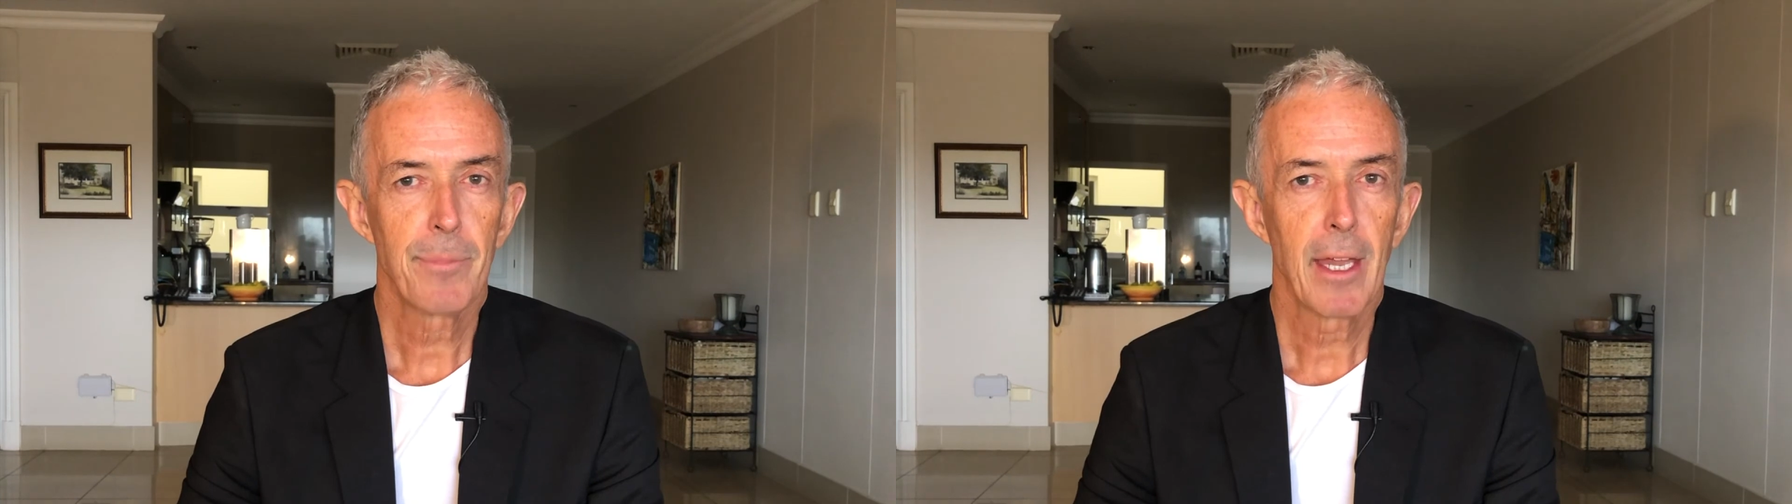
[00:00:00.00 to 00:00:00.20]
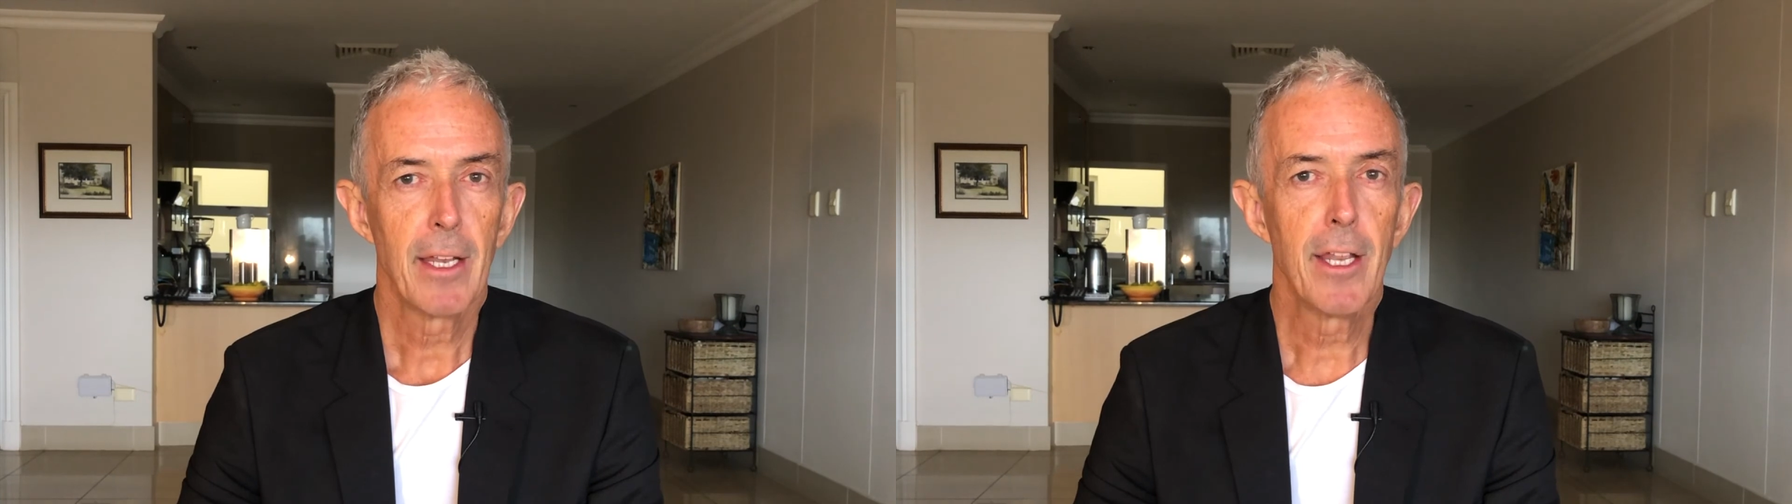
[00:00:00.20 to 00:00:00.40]

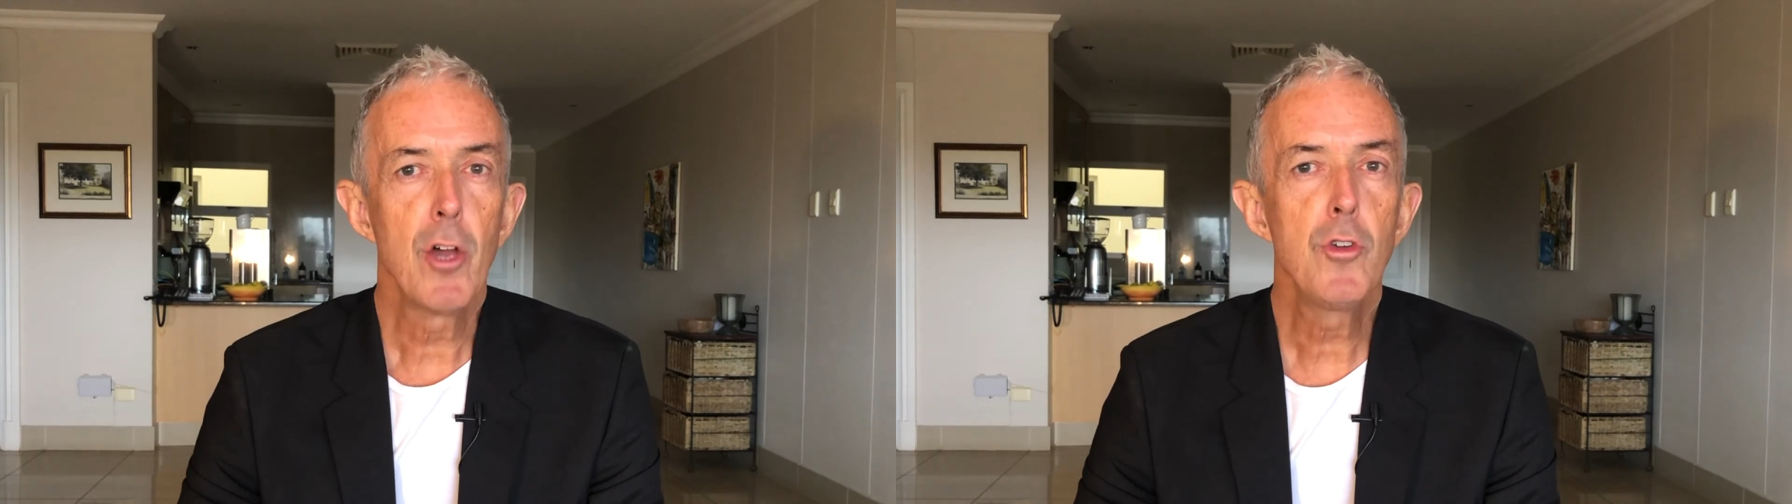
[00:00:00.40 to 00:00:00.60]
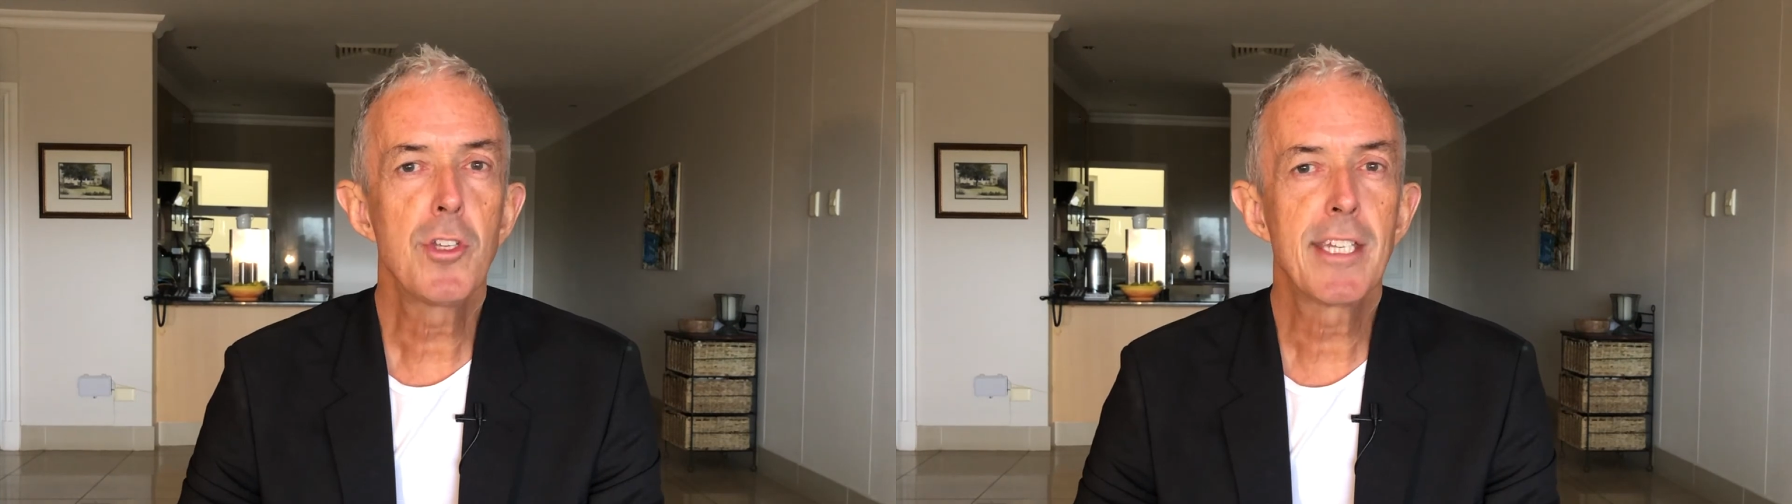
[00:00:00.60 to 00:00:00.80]

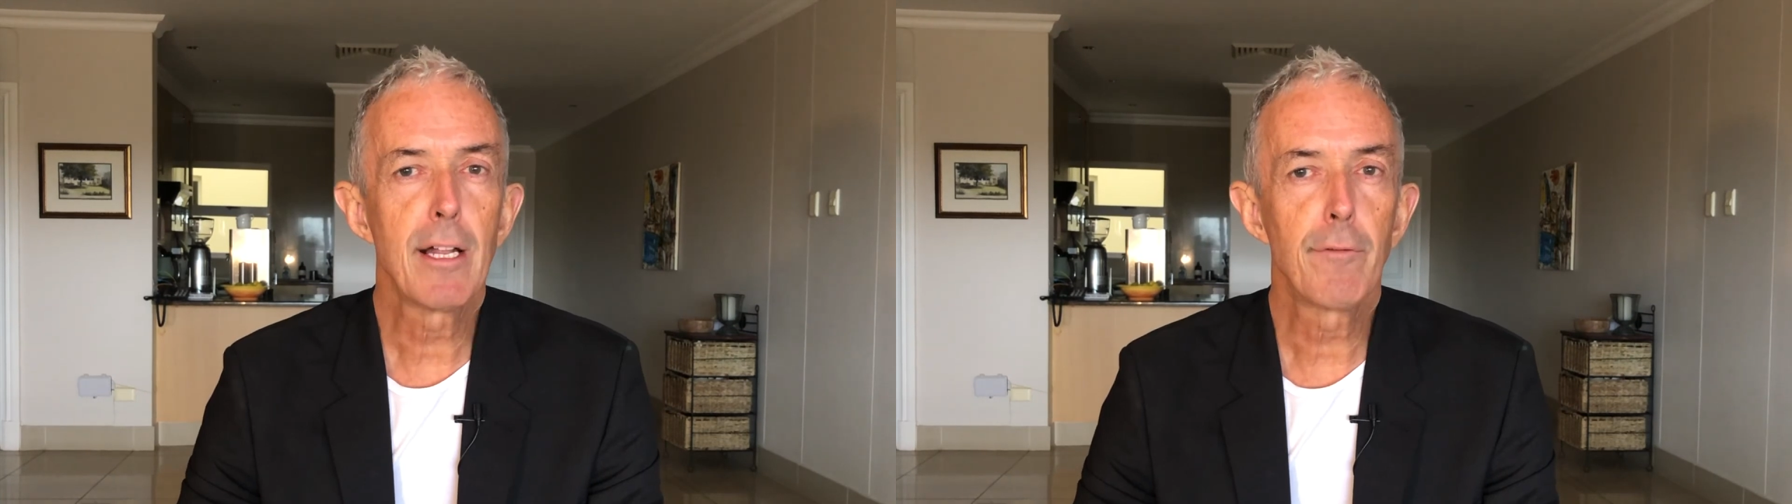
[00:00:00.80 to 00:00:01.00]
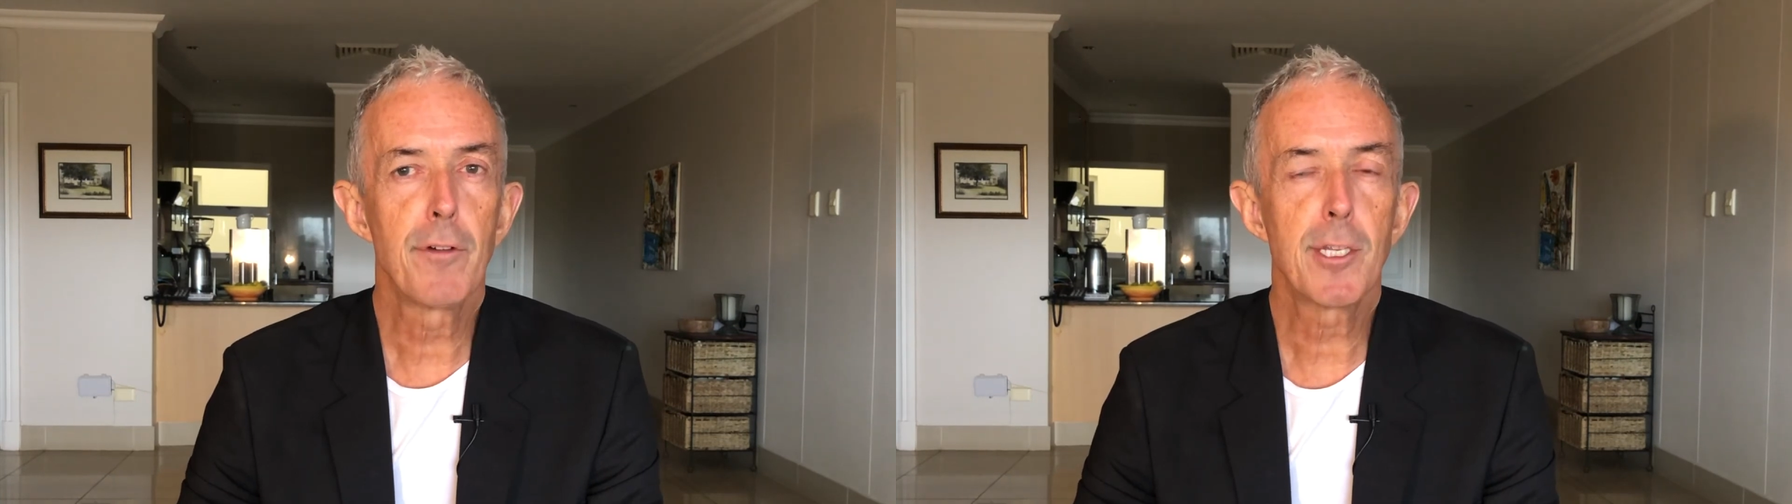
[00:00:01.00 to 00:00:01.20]
No
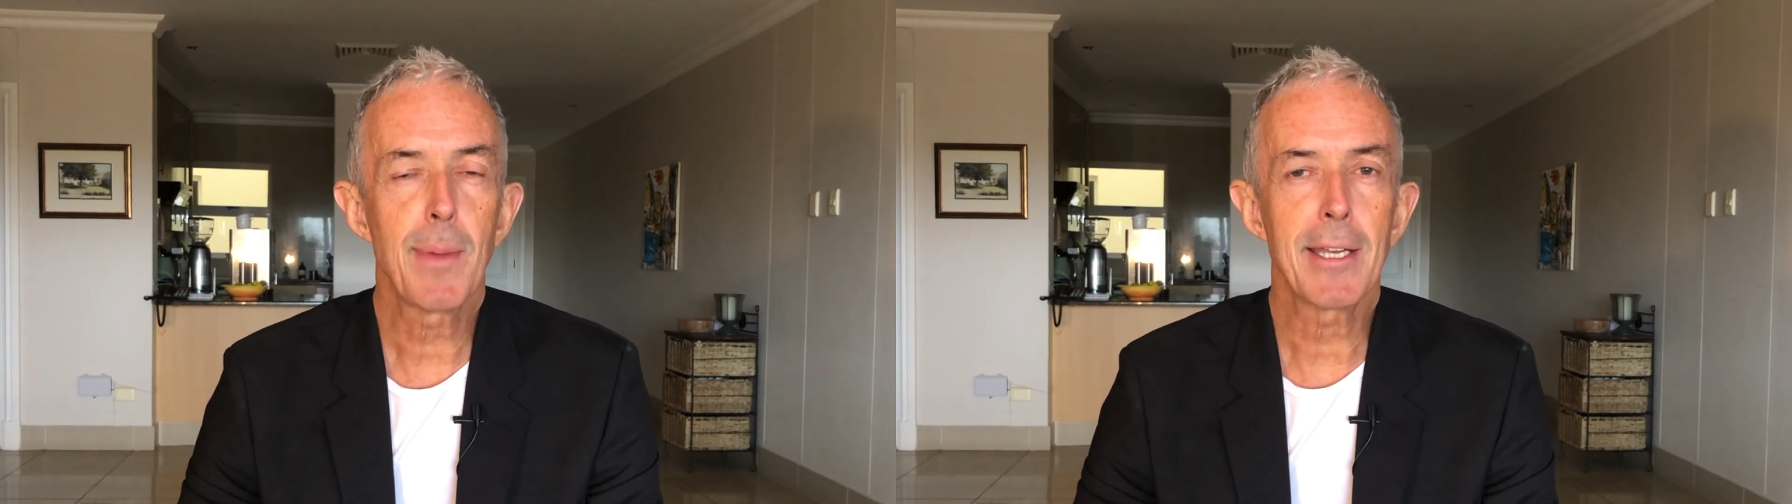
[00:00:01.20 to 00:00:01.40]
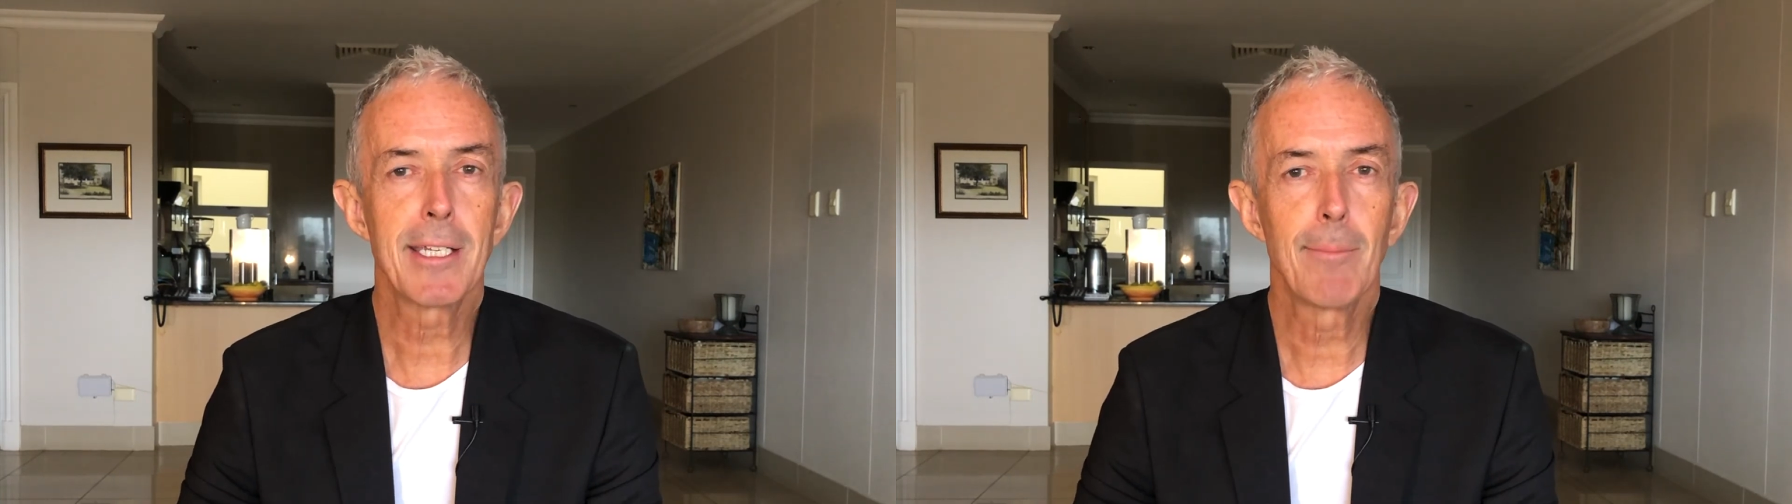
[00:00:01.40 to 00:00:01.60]

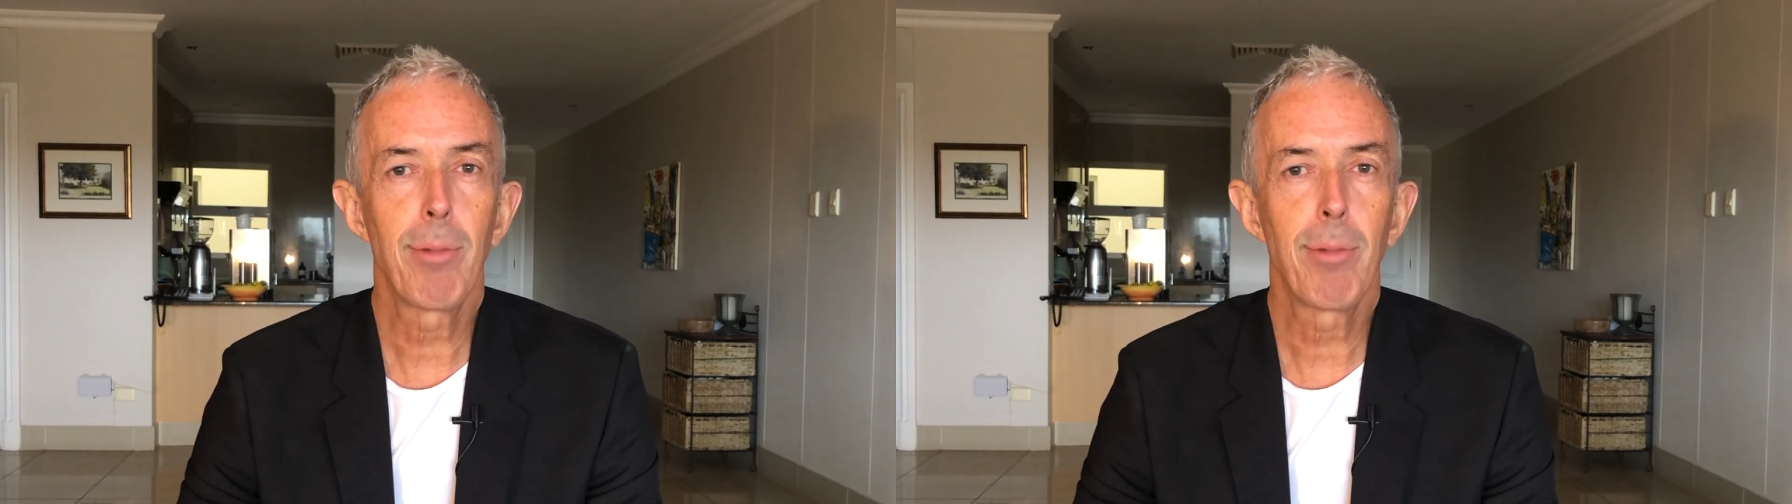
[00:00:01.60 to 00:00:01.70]
self-respecting